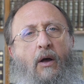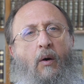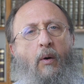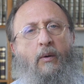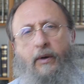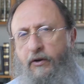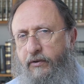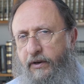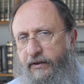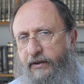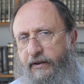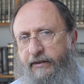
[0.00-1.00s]
When we
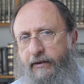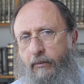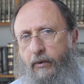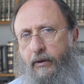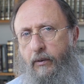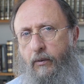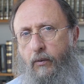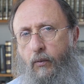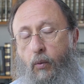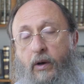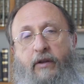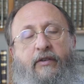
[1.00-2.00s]
criticize someone,
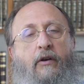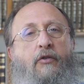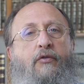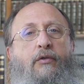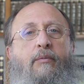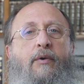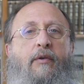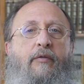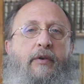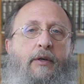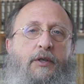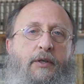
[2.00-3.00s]
what is our true
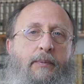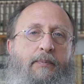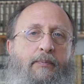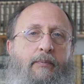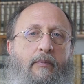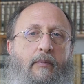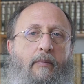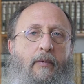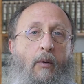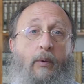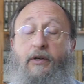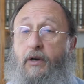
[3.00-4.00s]
motivation?
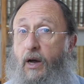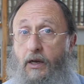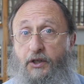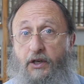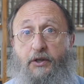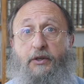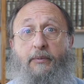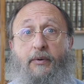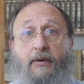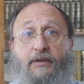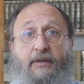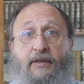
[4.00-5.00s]
When God judges a
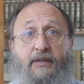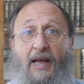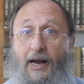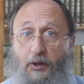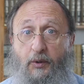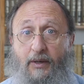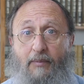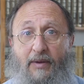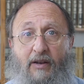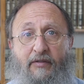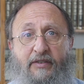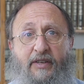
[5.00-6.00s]
person, it's actually a
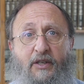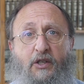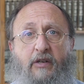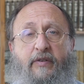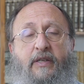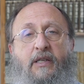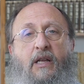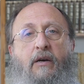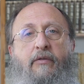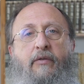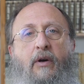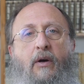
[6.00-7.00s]
manifestation of his
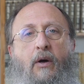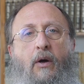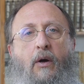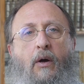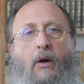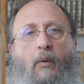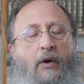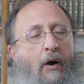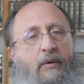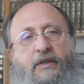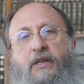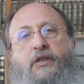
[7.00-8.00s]
love. We
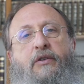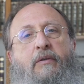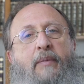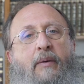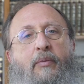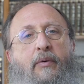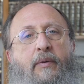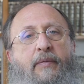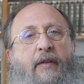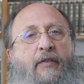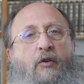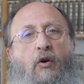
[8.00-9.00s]
always need to remember
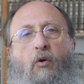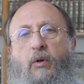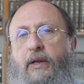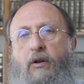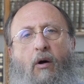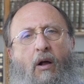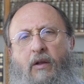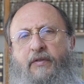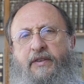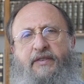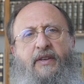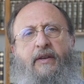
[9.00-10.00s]
that the goal in all of
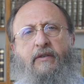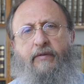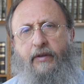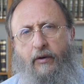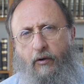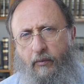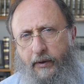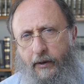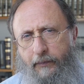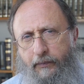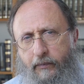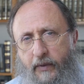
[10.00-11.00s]
these days of the
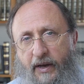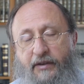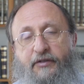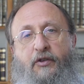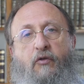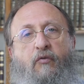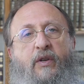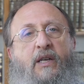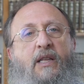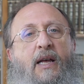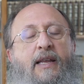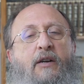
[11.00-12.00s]
Omer is to
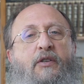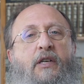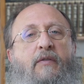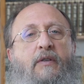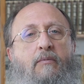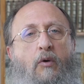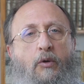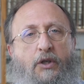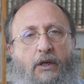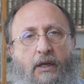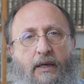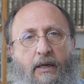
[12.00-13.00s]
realign ourselves
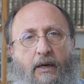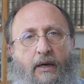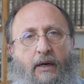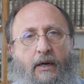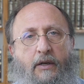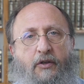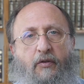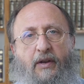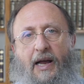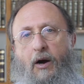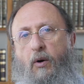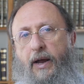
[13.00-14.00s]
emotionally so
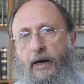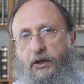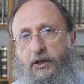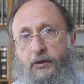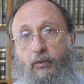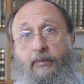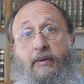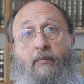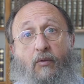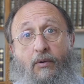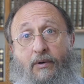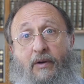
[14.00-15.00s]
that our actions will be
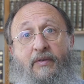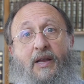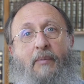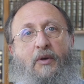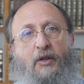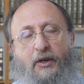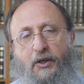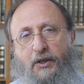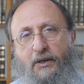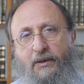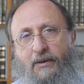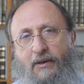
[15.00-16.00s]
more of an
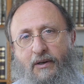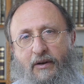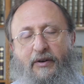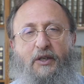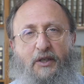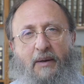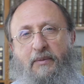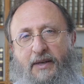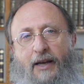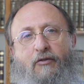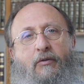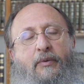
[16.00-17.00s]
emulation of Hashem's
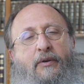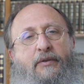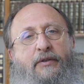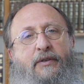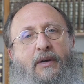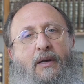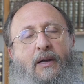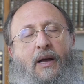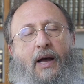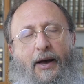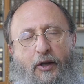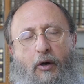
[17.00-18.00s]
attributes.
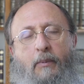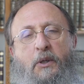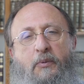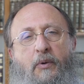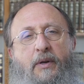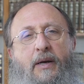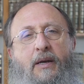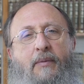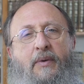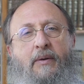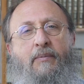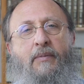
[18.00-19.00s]
Hayom shmona
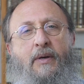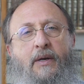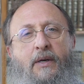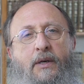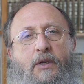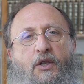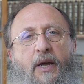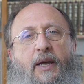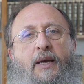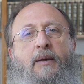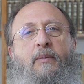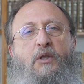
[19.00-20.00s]
yamim,
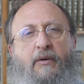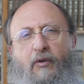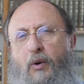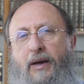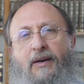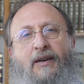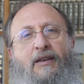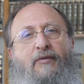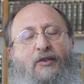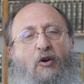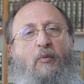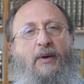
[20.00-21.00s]
shehem shavo echad
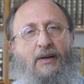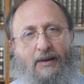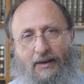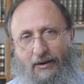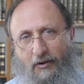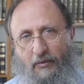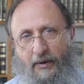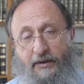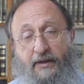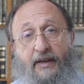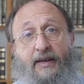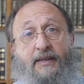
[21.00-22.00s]
v'yom echad la'omer.
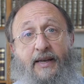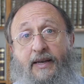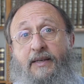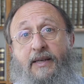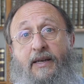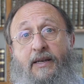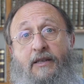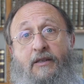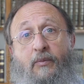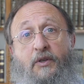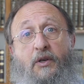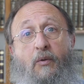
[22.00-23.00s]
Today is 8 days,
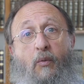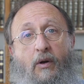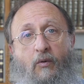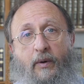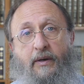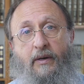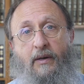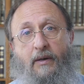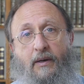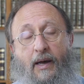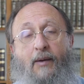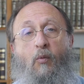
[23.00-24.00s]
which are 1 week
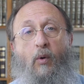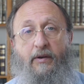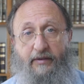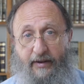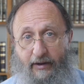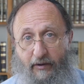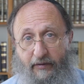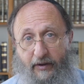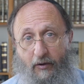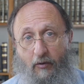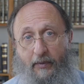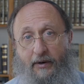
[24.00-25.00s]
and 1 day of the
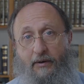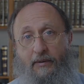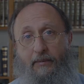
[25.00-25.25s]
Omer.